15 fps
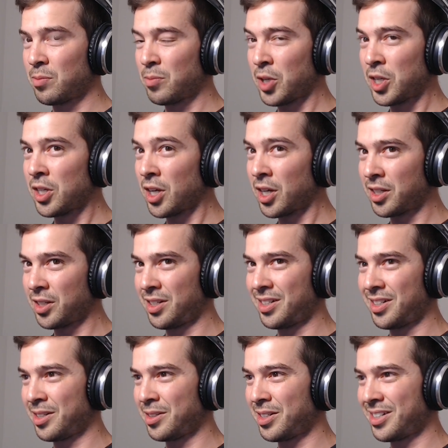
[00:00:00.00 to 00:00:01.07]
It might not
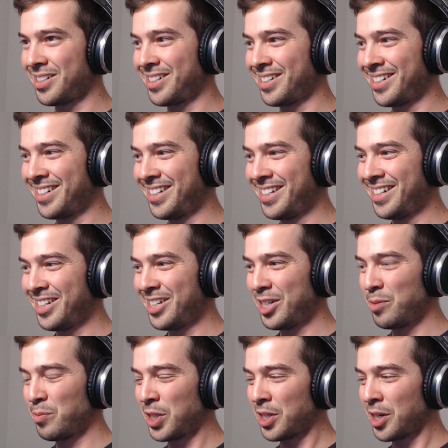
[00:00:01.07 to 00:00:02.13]
it it might